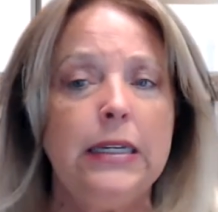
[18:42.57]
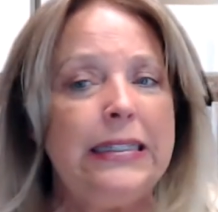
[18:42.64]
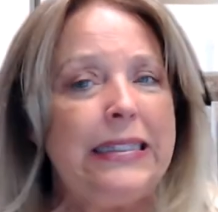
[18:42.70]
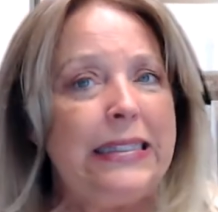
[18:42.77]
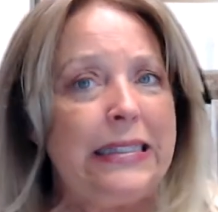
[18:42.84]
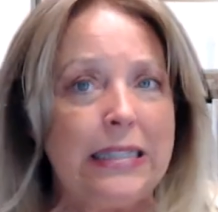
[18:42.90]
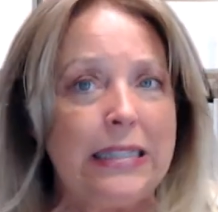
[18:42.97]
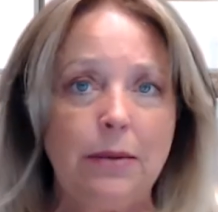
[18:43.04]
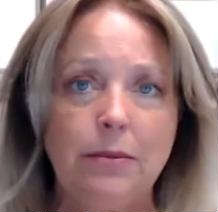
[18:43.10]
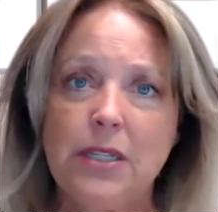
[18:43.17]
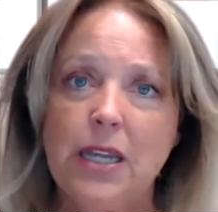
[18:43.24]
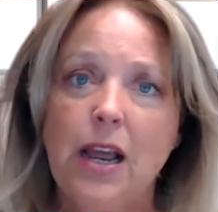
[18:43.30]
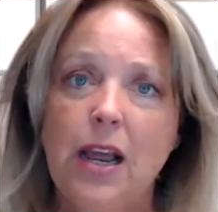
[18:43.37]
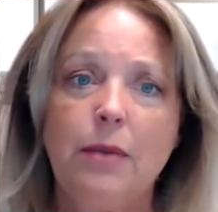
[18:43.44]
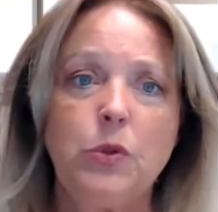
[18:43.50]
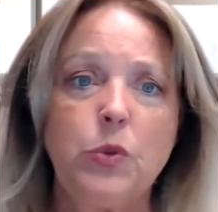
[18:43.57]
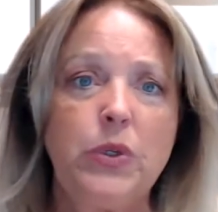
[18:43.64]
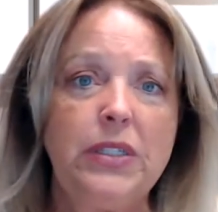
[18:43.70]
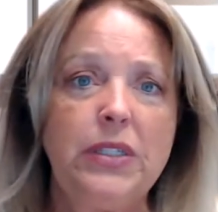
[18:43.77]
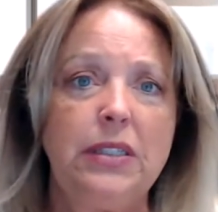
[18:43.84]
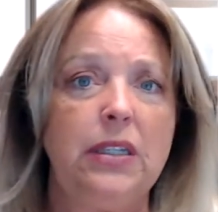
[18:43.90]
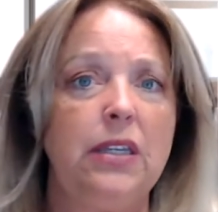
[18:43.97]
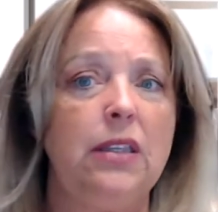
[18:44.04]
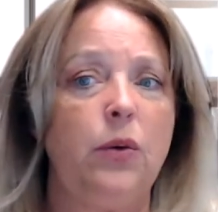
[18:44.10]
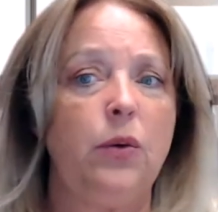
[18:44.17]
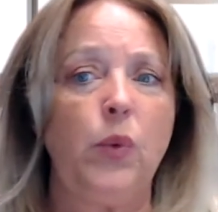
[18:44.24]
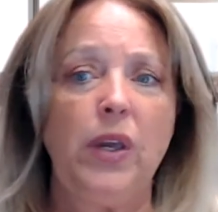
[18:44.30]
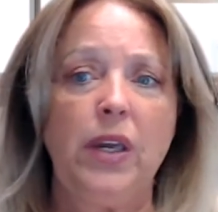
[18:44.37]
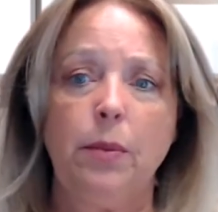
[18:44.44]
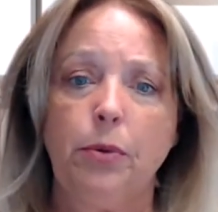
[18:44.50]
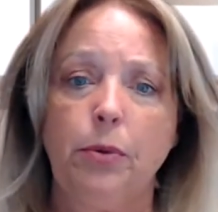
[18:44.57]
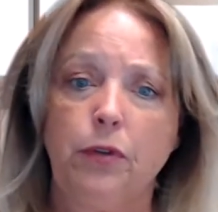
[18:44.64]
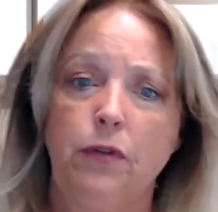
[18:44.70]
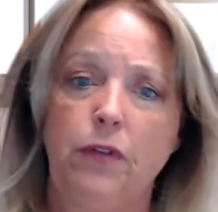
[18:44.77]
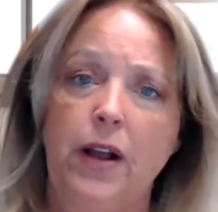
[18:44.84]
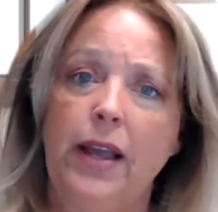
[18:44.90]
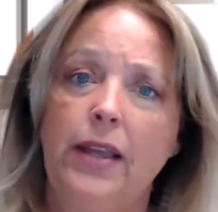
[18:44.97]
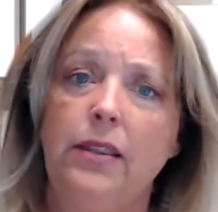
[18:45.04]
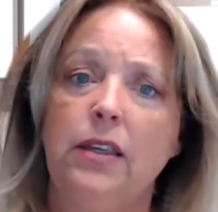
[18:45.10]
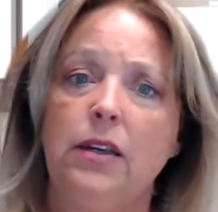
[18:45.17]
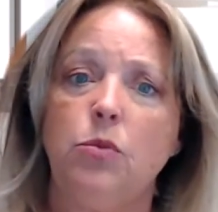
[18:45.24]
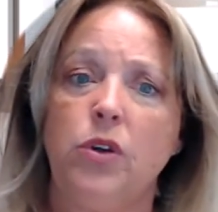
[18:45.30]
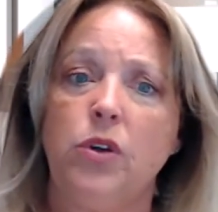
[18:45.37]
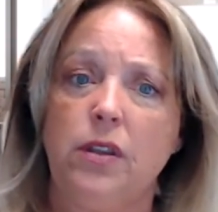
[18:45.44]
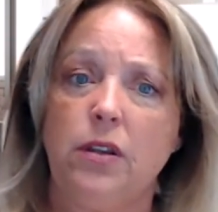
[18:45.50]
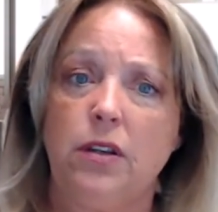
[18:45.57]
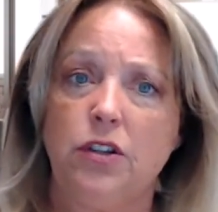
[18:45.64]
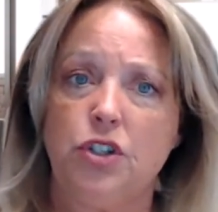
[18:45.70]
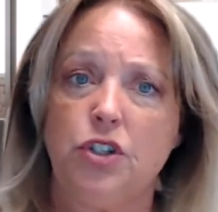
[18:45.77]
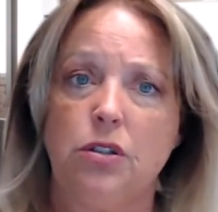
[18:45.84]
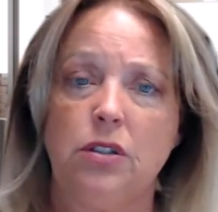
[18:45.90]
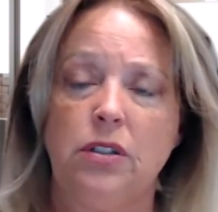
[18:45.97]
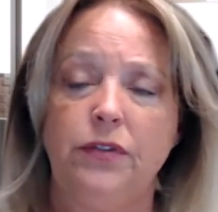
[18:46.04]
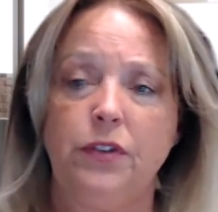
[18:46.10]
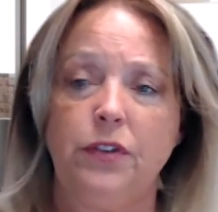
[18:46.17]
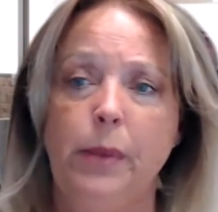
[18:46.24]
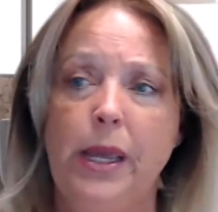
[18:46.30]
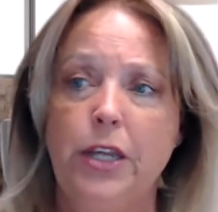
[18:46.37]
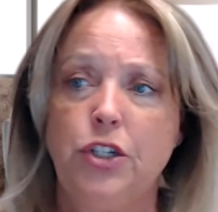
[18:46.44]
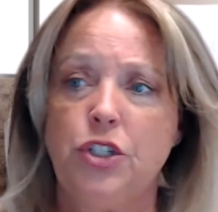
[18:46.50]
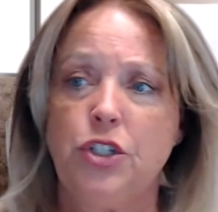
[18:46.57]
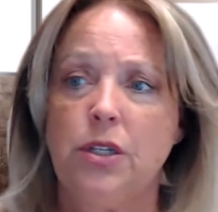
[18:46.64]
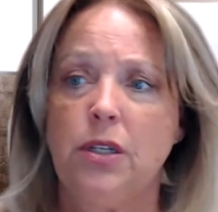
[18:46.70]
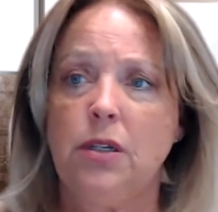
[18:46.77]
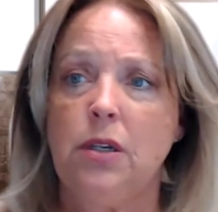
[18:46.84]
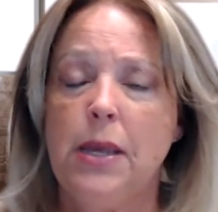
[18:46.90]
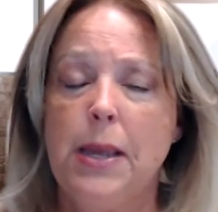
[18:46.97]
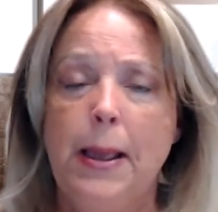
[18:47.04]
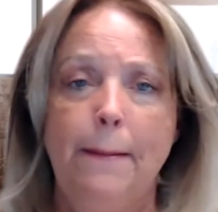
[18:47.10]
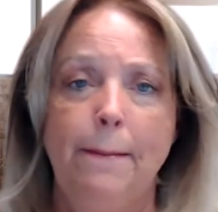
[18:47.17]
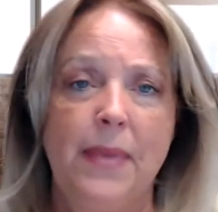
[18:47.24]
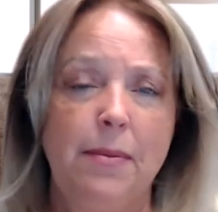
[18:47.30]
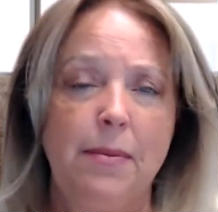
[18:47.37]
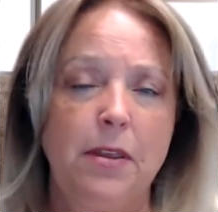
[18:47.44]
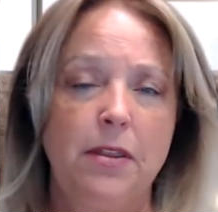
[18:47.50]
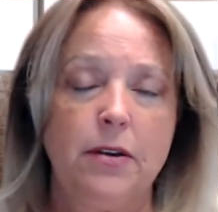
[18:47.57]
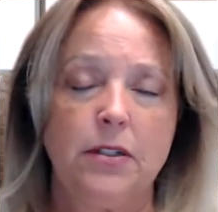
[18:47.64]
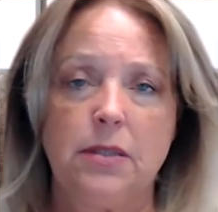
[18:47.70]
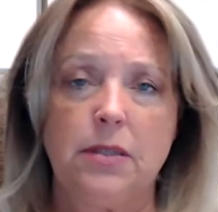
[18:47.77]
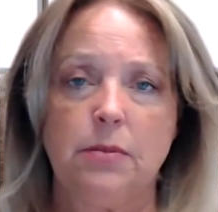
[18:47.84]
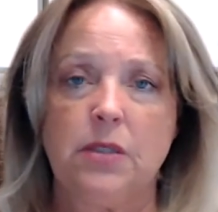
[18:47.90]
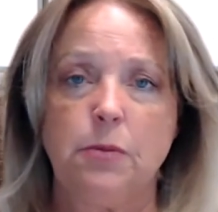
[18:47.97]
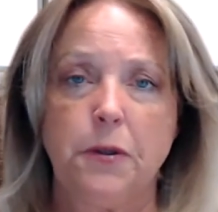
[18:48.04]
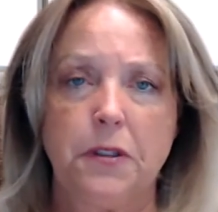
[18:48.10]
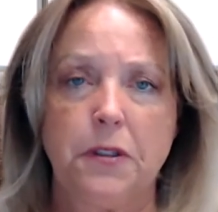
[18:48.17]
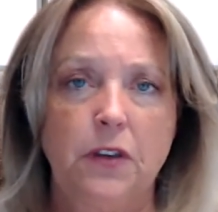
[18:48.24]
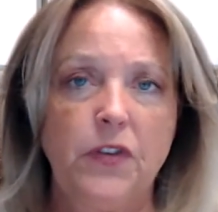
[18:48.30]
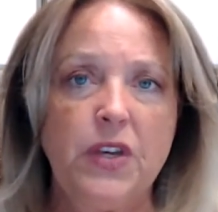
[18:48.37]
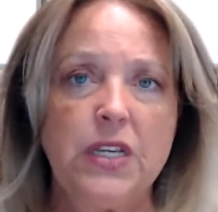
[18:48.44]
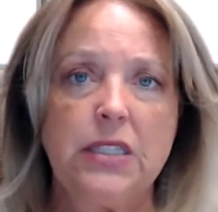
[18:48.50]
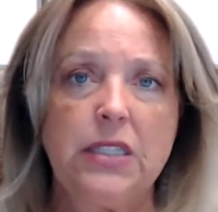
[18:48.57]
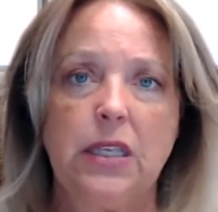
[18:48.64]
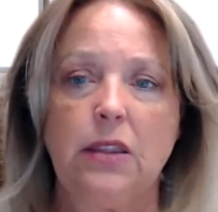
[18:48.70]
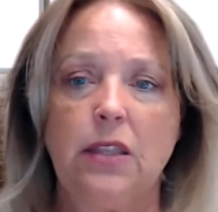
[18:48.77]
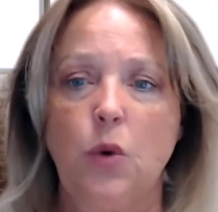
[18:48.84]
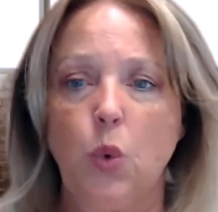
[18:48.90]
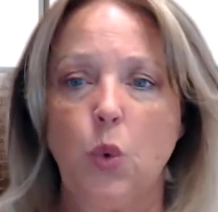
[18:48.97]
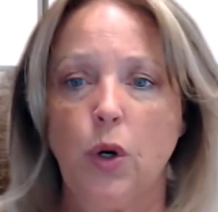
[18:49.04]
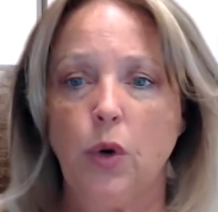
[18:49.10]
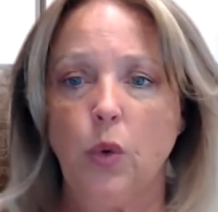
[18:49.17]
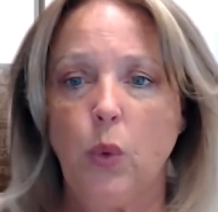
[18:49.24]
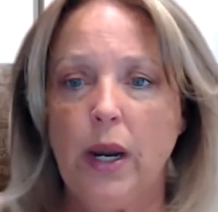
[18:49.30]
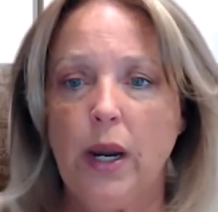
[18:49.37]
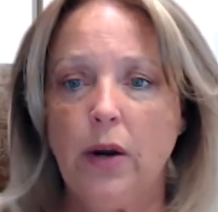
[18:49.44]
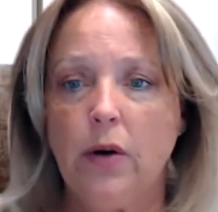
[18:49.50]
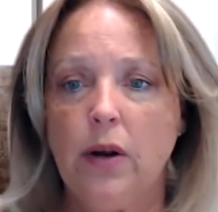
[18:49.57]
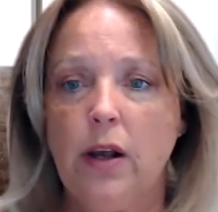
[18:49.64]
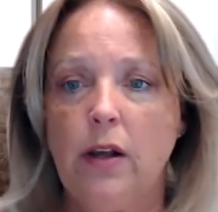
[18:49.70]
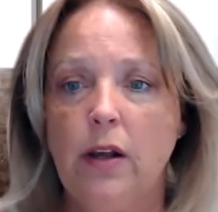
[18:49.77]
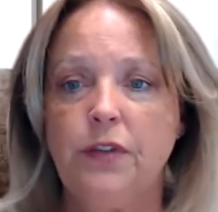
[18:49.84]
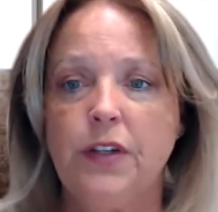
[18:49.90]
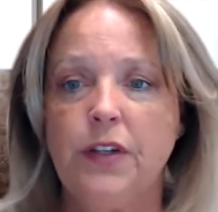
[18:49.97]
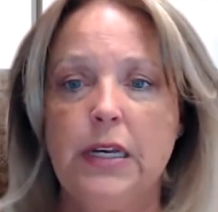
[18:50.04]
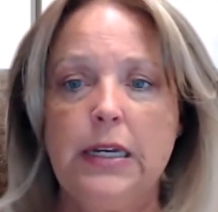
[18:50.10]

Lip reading: Sometimes we see that we can provide them with additional information. Maybe there's some specifics that they weren't aware of.